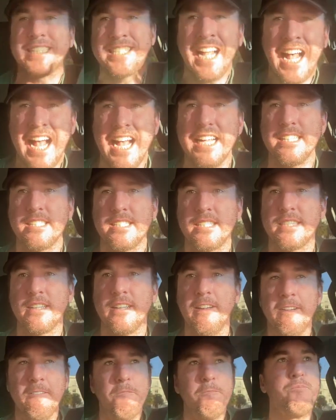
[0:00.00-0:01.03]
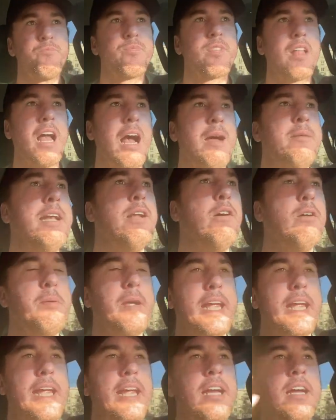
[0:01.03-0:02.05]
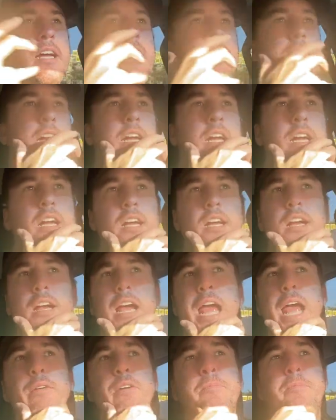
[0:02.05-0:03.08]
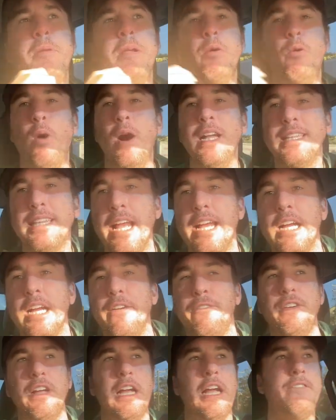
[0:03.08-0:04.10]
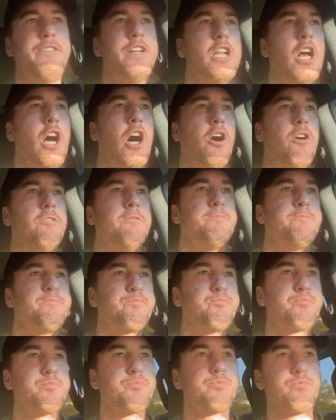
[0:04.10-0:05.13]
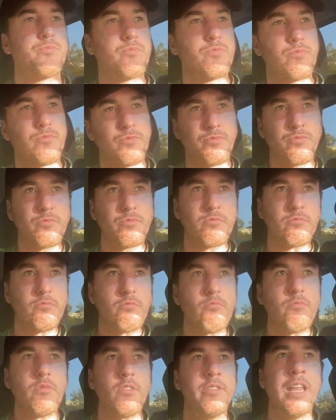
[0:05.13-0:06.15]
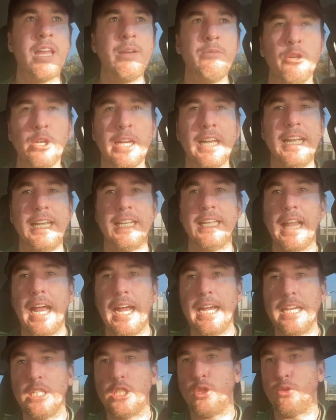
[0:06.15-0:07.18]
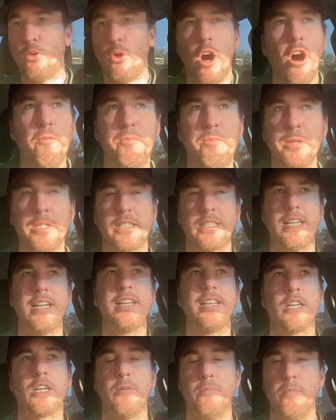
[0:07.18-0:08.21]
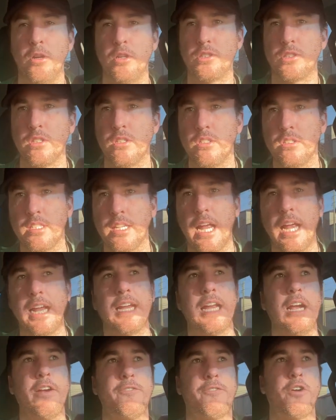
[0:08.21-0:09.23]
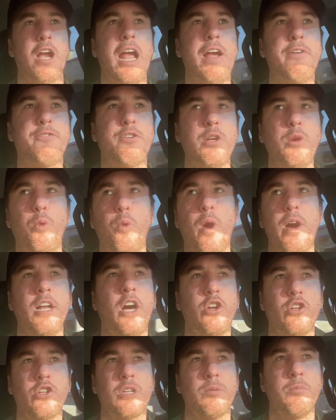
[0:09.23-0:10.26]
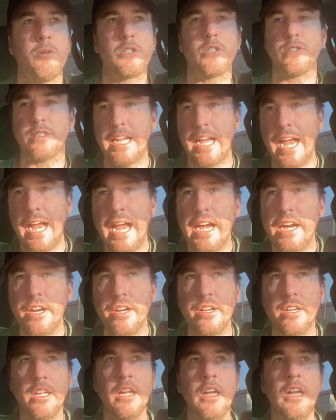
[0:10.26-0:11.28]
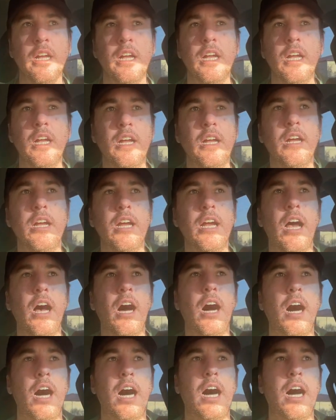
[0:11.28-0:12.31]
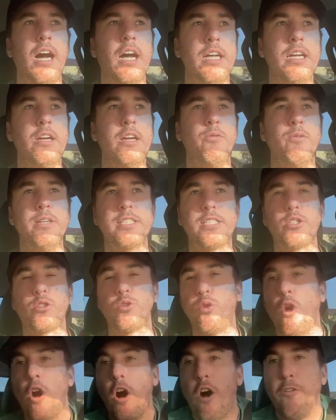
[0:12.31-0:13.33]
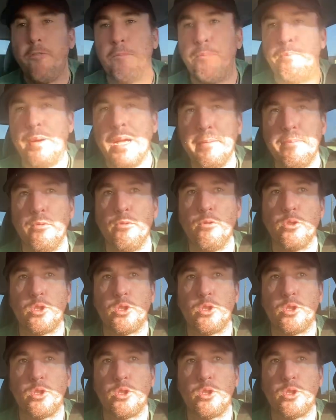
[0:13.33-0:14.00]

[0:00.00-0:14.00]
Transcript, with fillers: sense. I mean, it would be, it would be one thing if, if you know, they were getting like 12% of the commercials. Like for every 100 commercials that aired, uh, it was 12 people,